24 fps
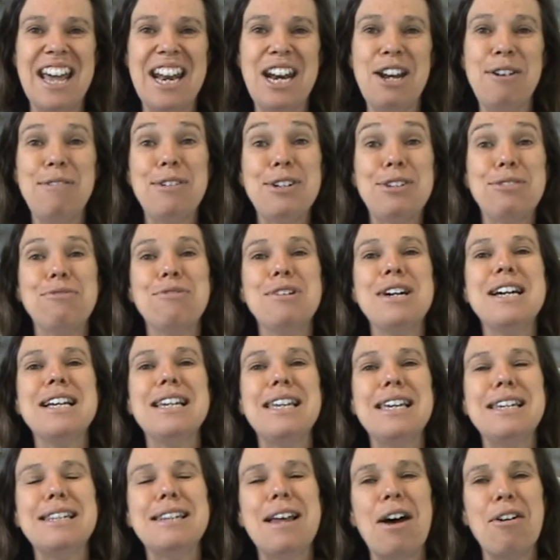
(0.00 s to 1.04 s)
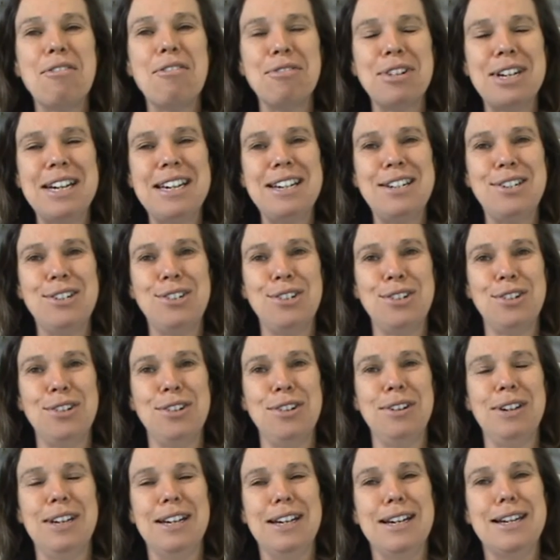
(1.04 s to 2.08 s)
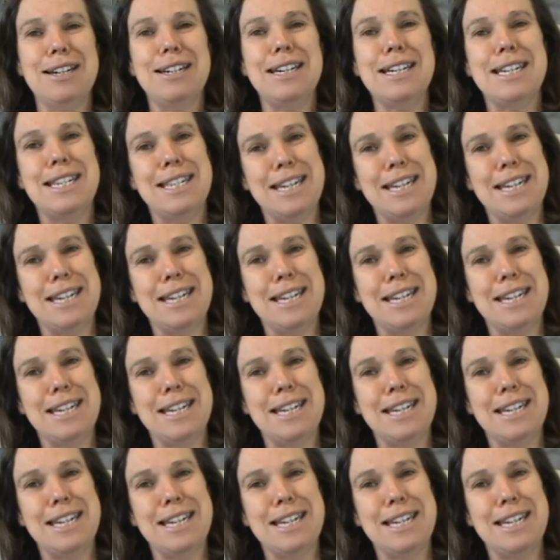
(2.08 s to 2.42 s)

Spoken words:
and it was really lovely to